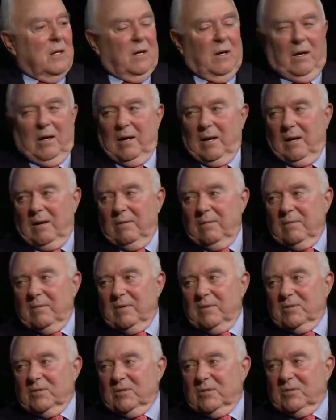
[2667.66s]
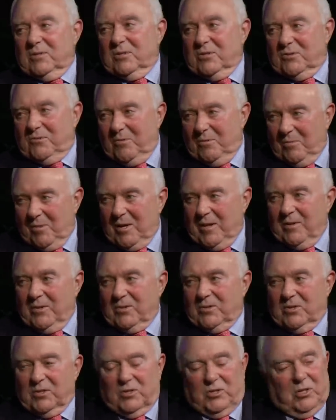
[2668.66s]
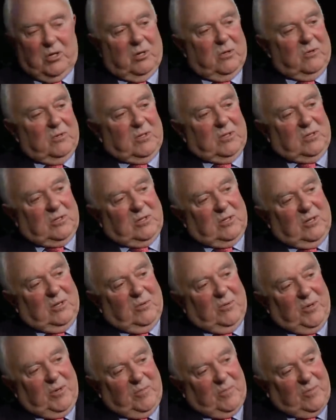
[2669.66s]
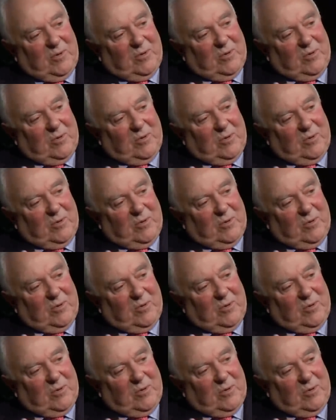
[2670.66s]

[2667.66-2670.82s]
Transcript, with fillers: Uh, this is for mothers and children. So we,